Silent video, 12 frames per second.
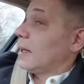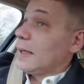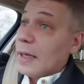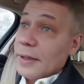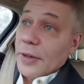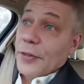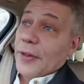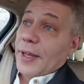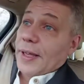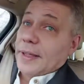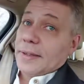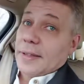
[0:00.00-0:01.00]
The other
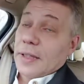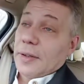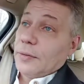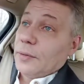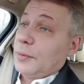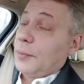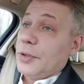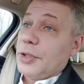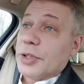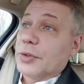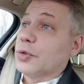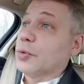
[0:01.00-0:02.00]
thing that would
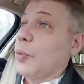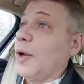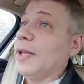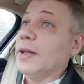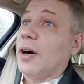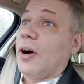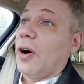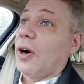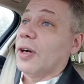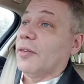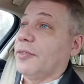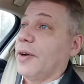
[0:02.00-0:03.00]
just sweeten the
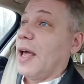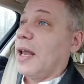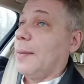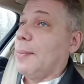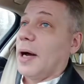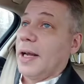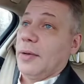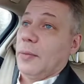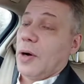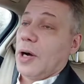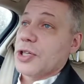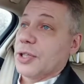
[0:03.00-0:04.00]
heart of anybody in
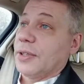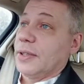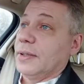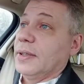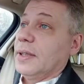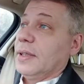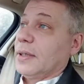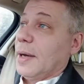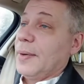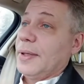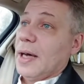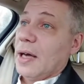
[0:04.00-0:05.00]
Washington, I
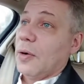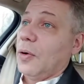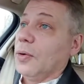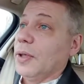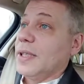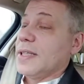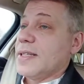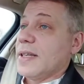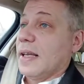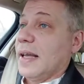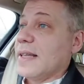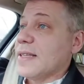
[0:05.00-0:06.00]
mean, not only is
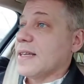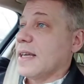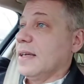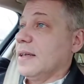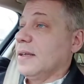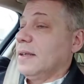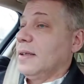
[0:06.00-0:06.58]
Zelensky